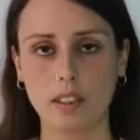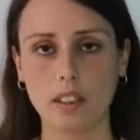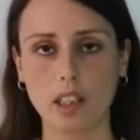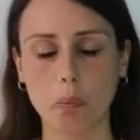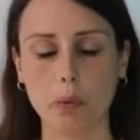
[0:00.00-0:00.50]

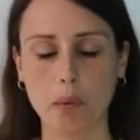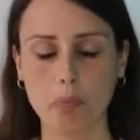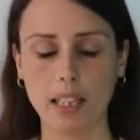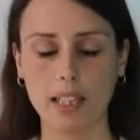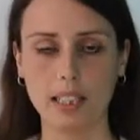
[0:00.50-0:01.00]
I bring
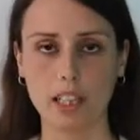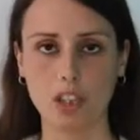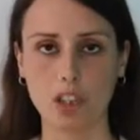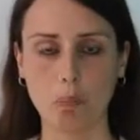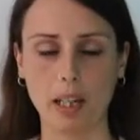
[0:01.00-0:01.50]
my
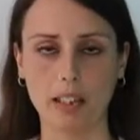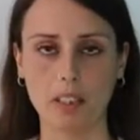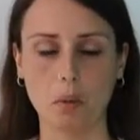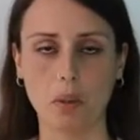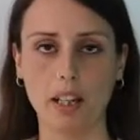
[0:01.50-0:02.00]
attention back
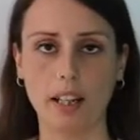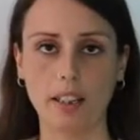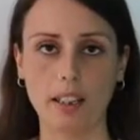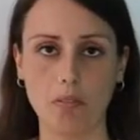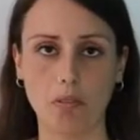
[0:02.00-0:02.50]
to what I
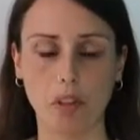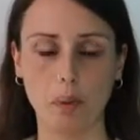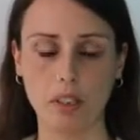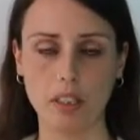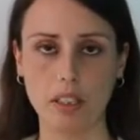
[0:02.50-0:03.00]
can
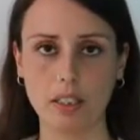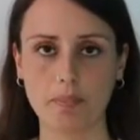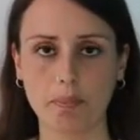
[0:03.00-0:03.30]
influence,